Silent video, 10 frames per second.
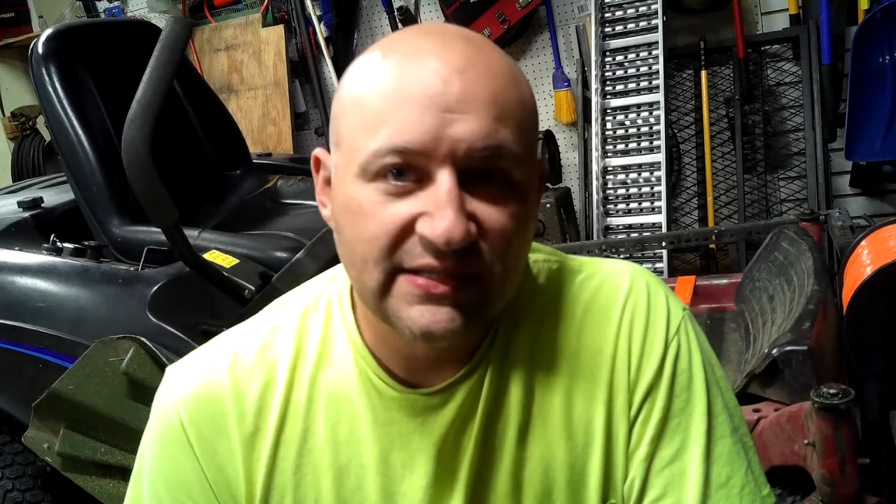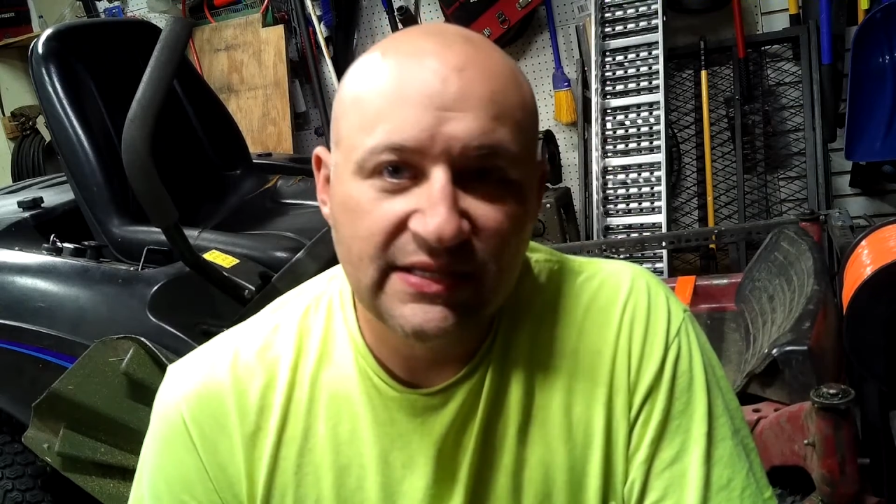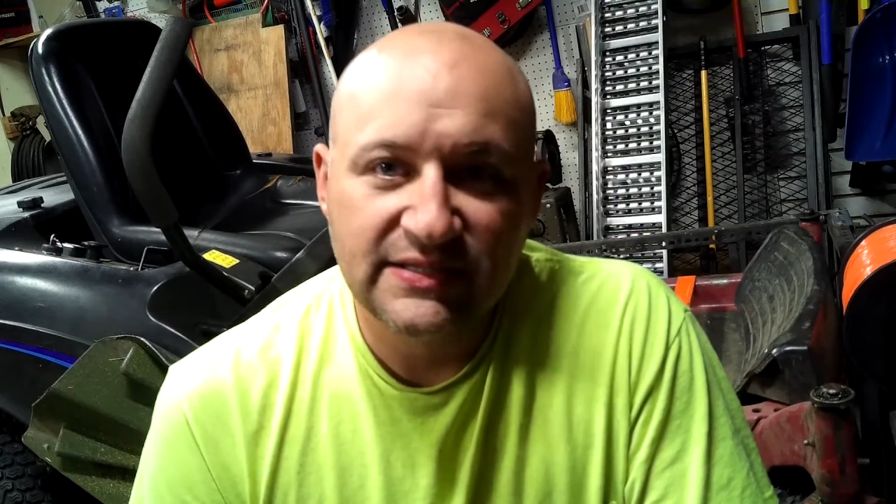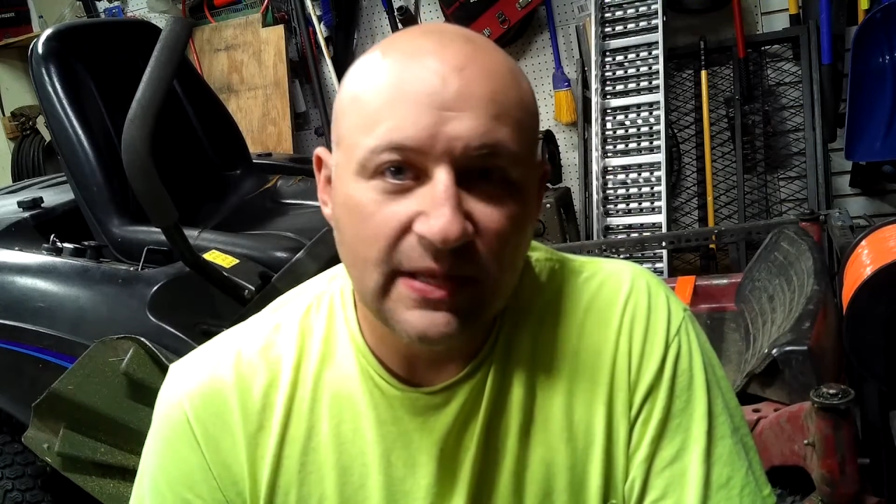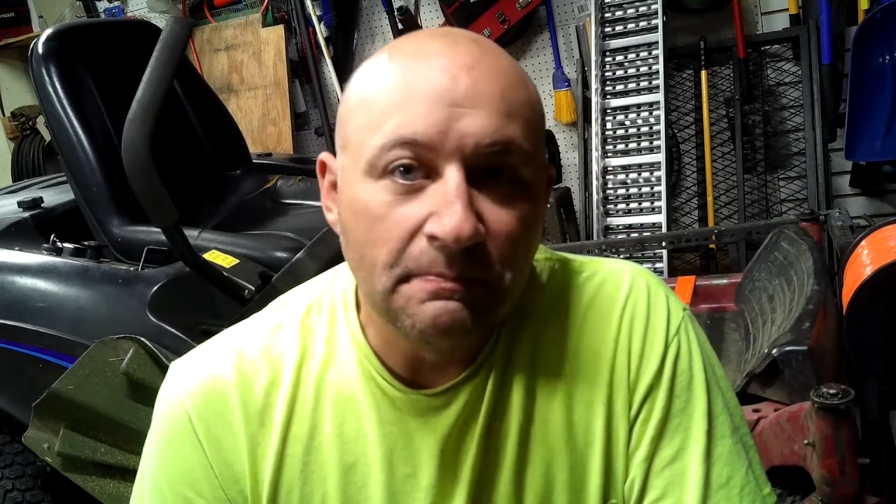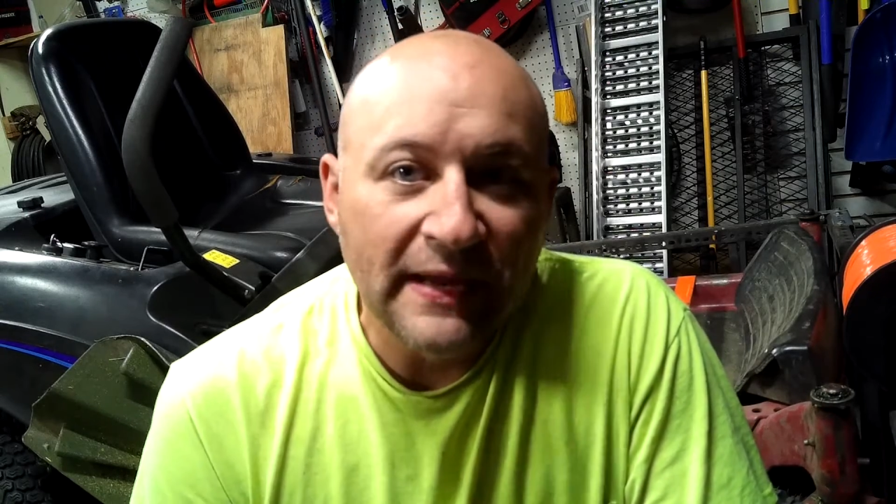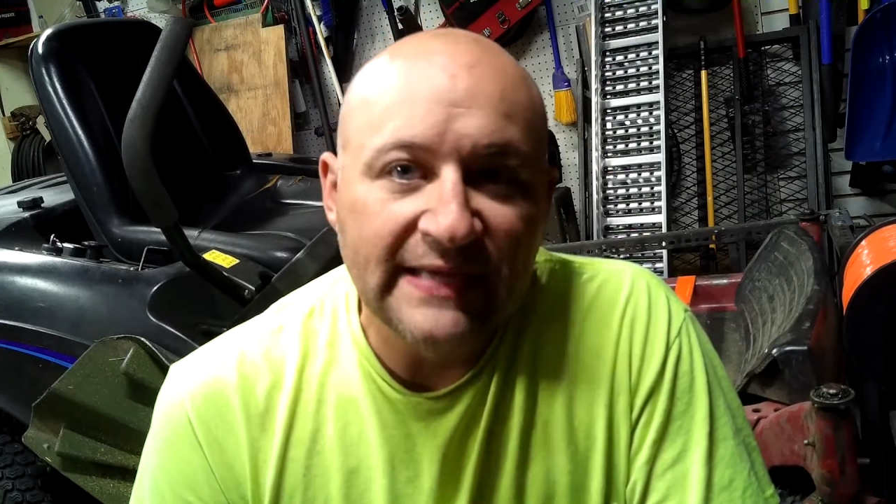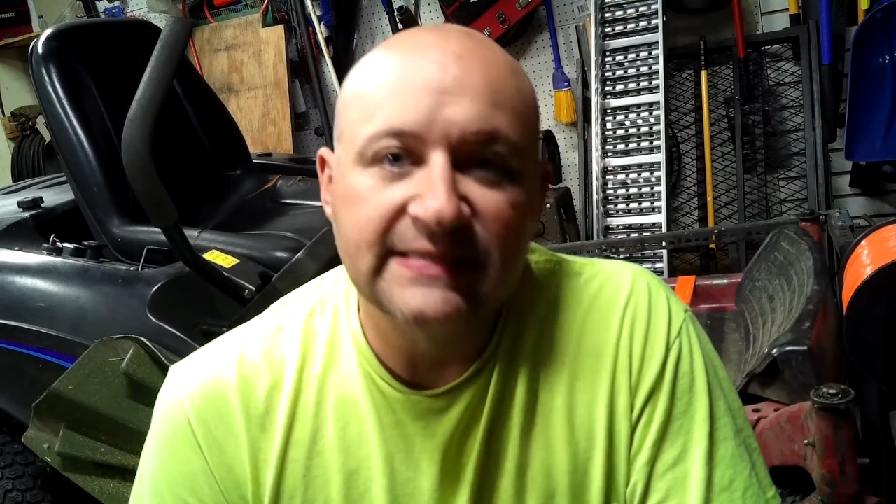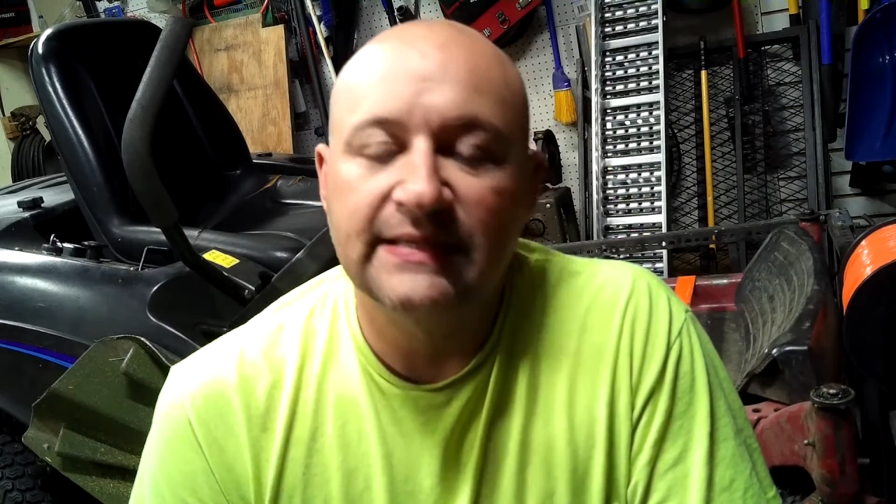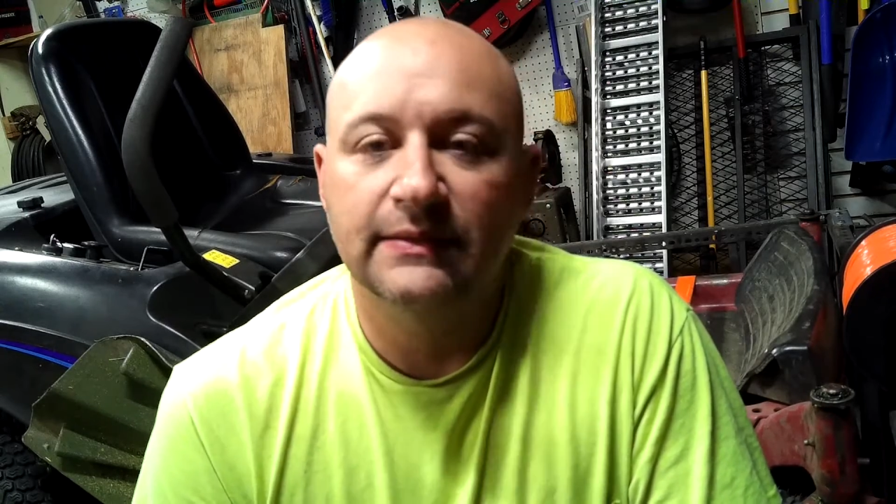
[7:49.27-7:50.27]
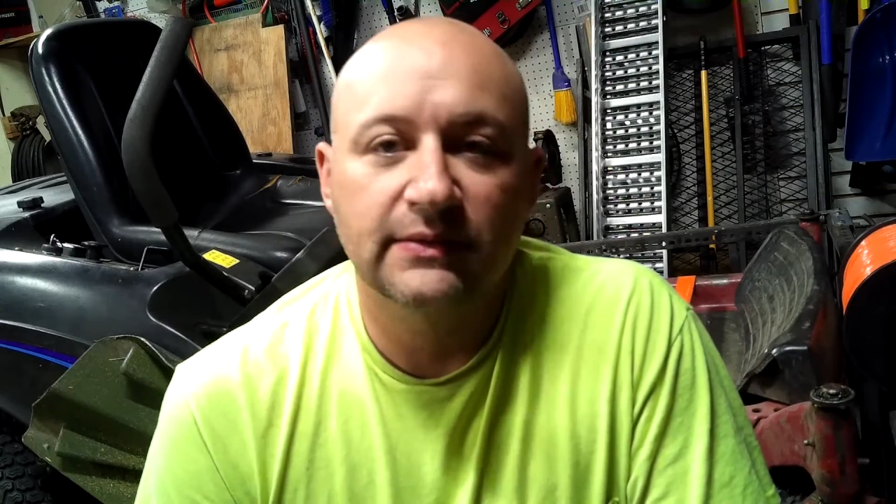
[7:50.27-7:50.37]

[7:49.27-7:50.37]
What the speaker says: just amazing.